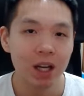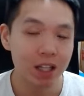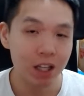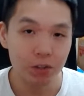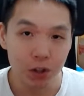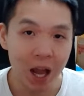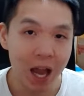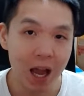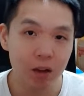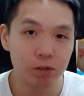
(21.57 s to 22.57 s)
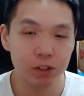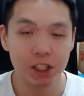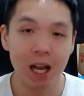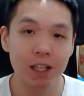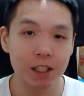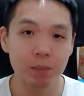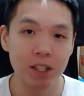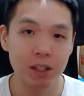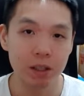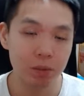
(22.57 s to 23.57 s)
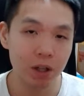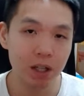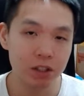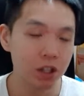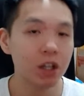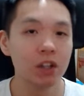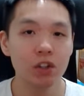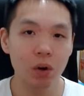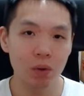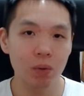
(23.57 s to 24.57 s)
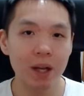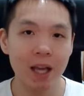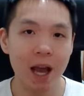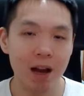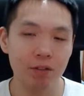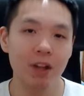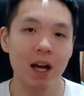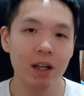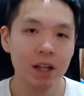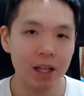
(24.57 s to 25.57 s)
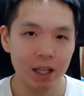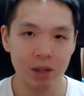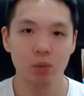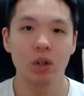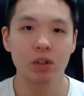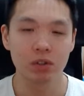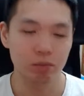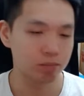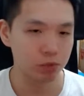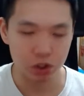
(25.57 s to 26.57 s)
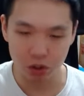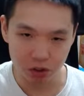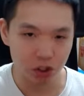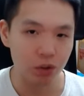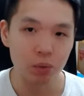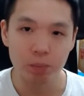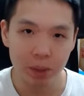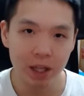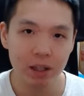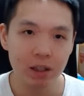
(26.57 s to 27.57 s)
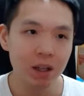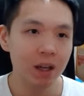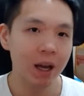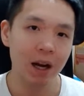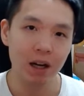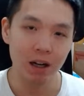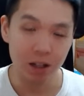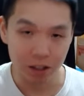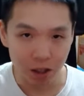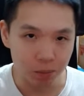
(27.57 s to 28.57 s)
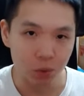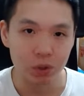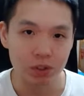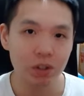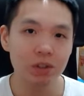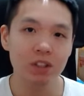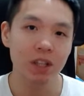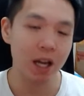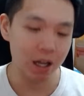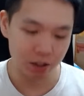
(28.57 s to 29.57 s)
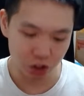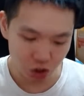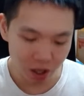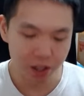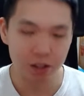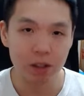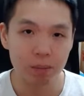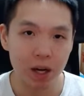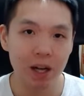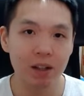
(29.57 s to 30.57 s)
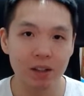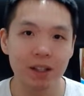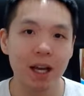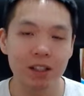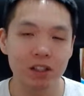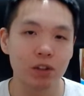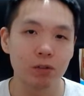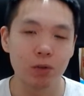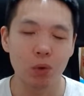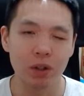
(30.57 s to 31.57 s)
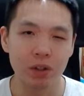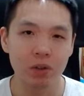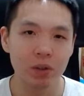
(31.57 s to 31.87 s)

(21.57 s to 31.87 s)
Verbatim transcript: Now, if you have ChatGPT Plus, you already have that. It will search through Bing, uh, a couple results and try and compile an answer for you.